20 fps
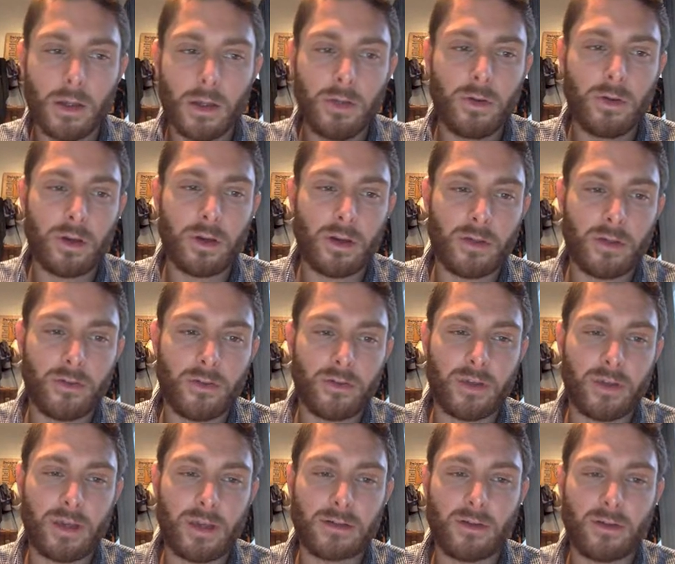You could also
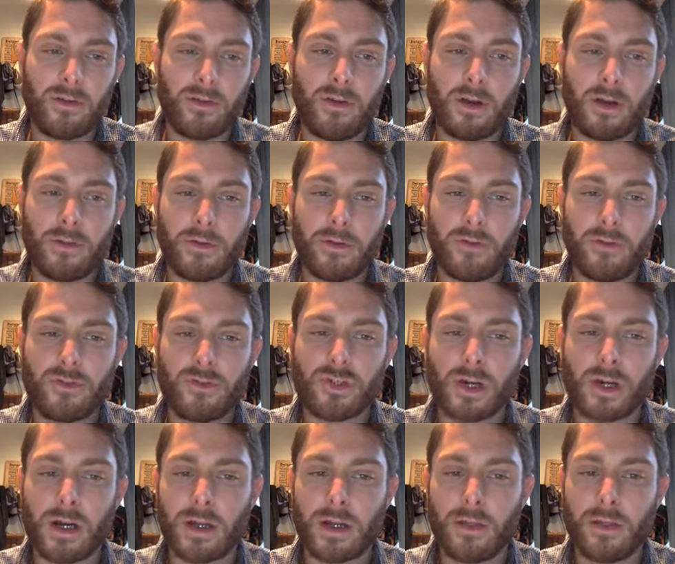say, does the author use
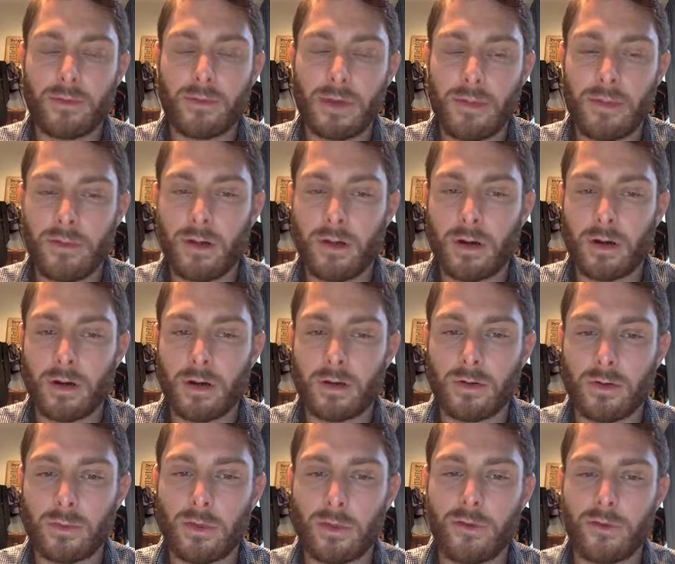jargon throughout the article
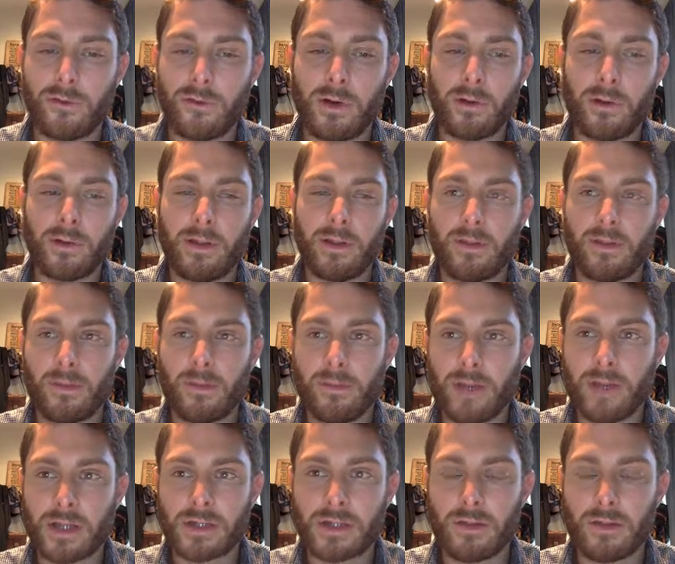or more frequently in some
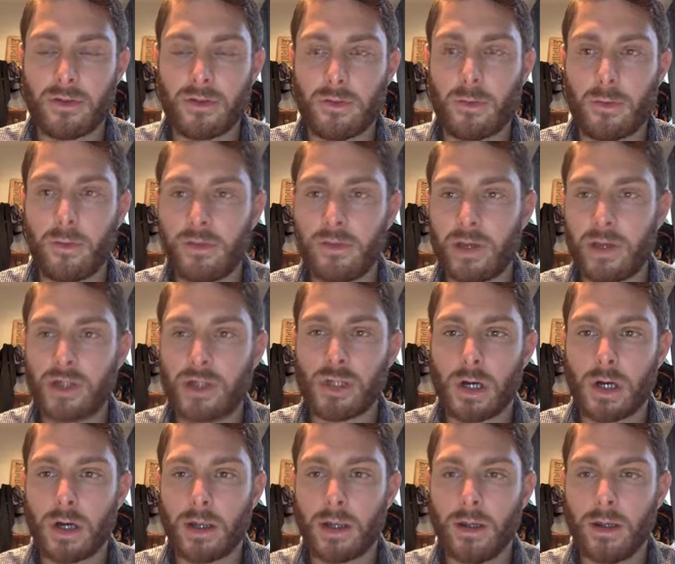sections? So when we say
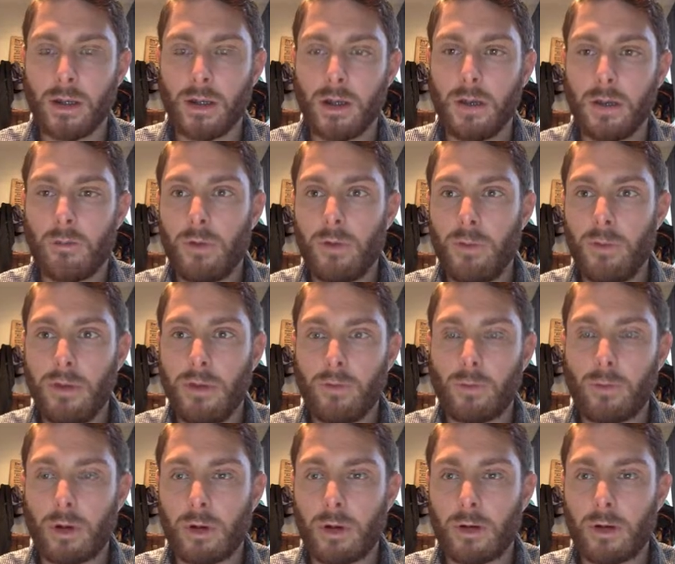jargon, we mean
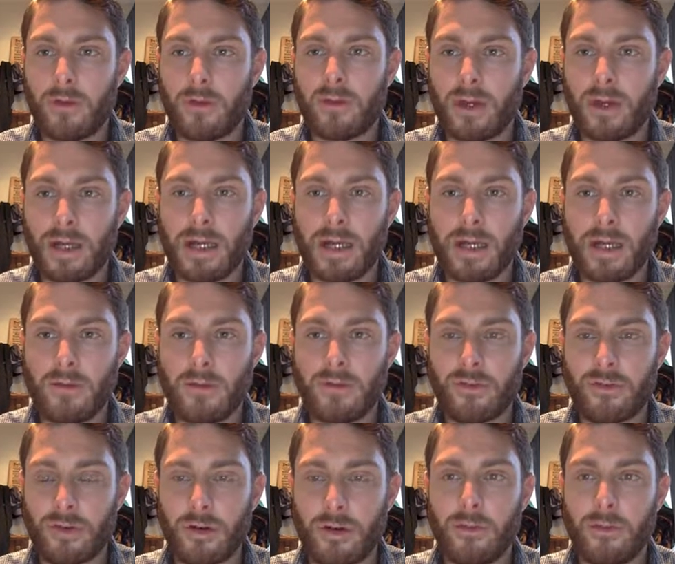words that have a
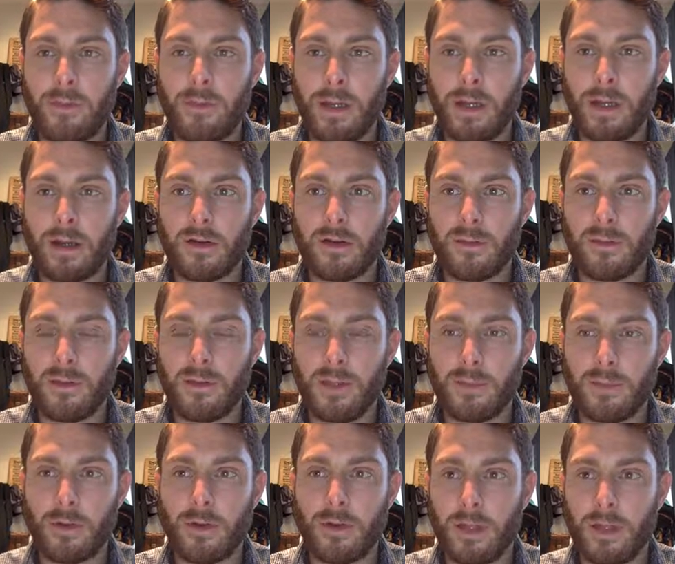certain meaning to
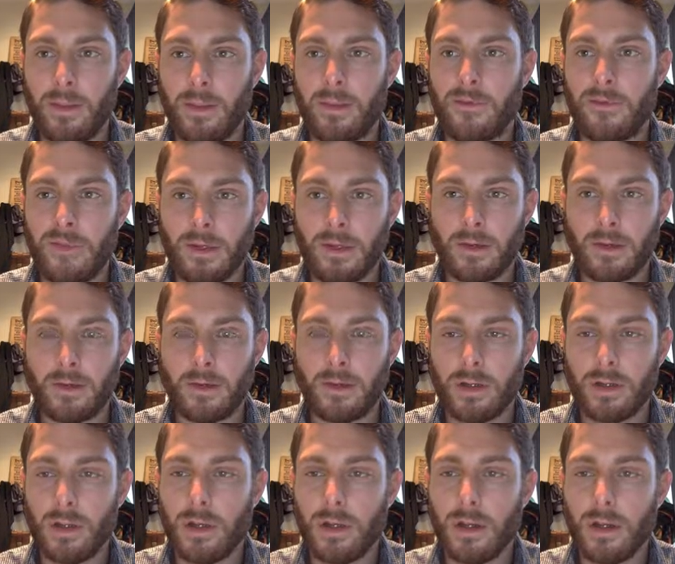people in the field
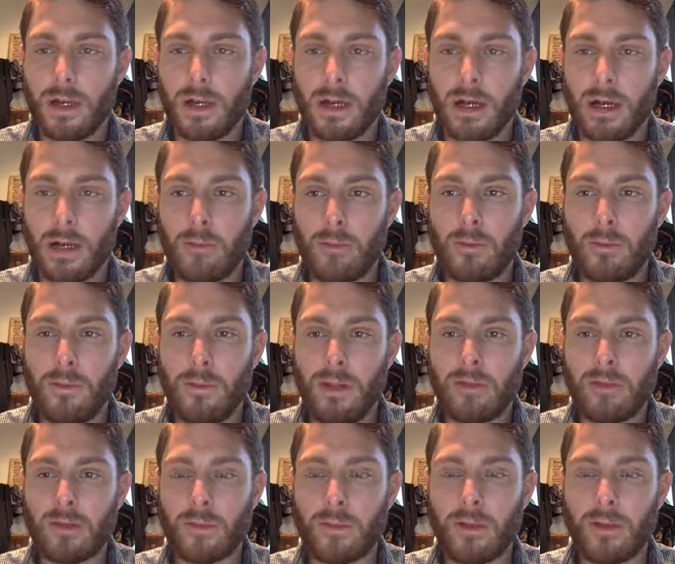and would mean
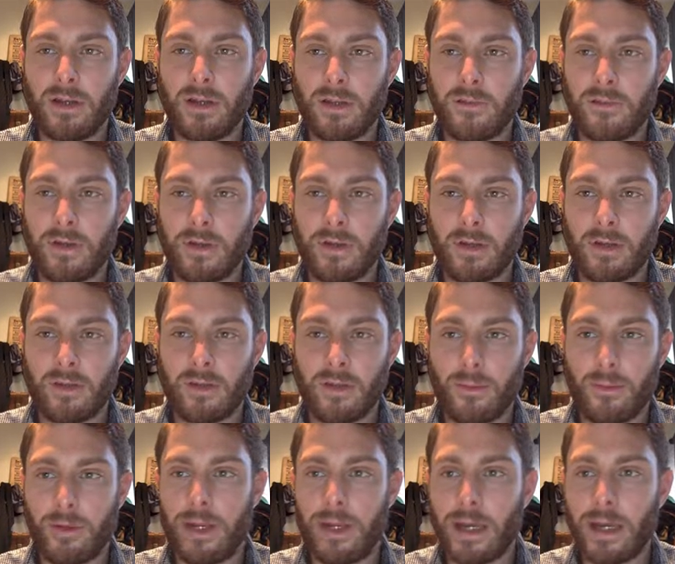something different to
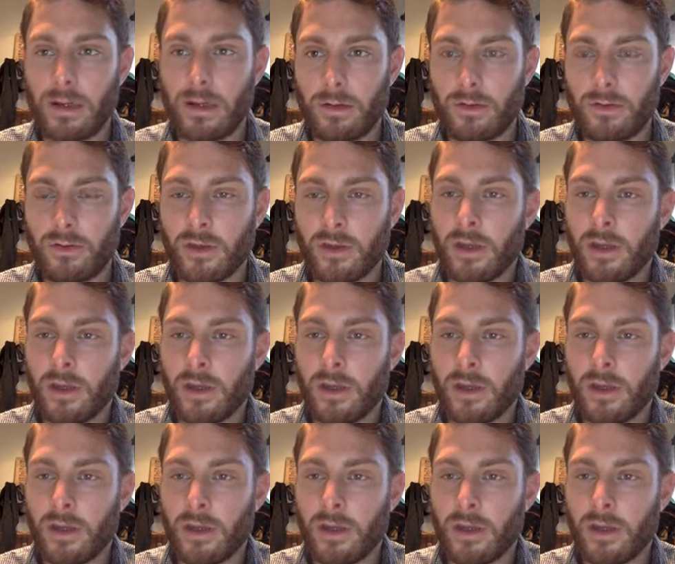someone else.